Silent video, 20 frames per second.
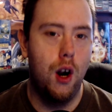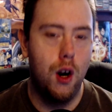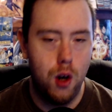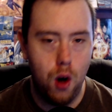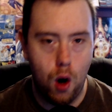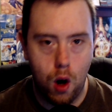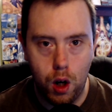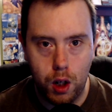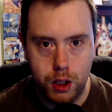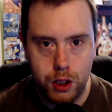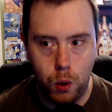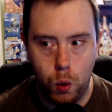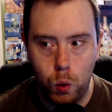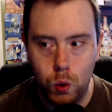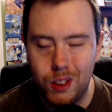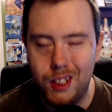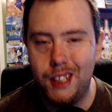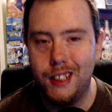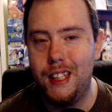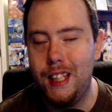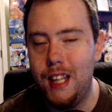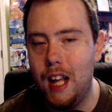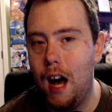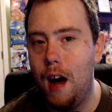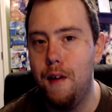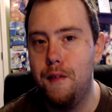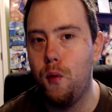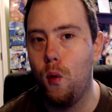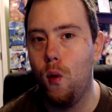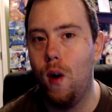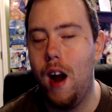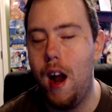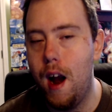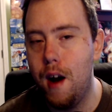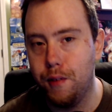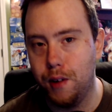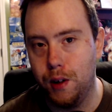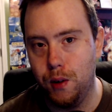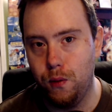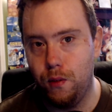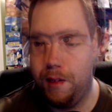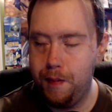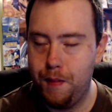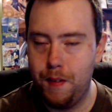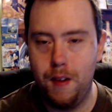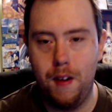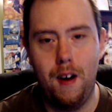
Dark Souls is not for everyone.